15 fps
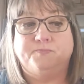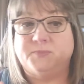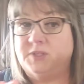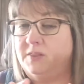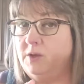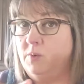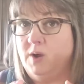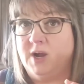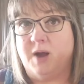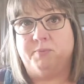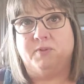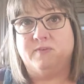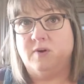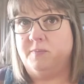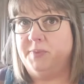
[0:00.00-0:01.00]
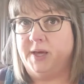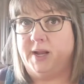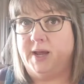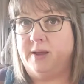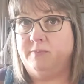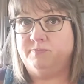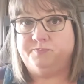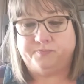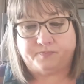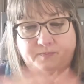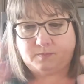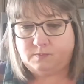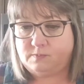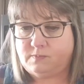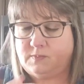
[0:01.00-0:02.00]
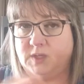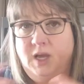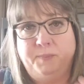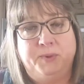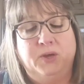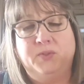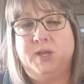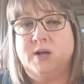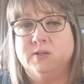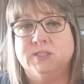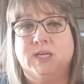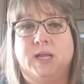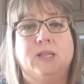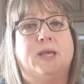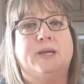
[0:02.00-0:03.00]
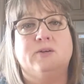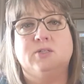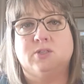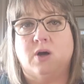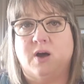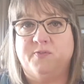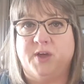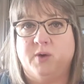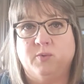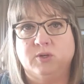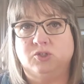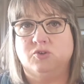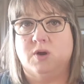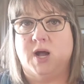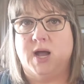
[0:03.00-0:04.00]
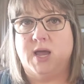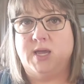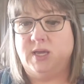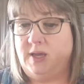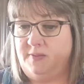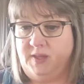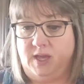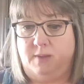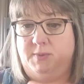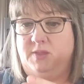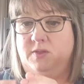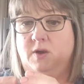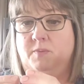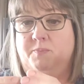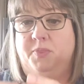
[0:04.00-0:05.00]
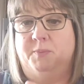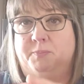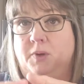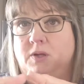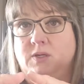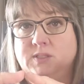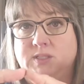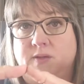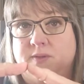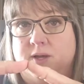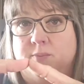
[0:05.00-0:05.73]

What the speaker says: and there were a couple of them that I peeled the outside layers off that were dry, and the balls on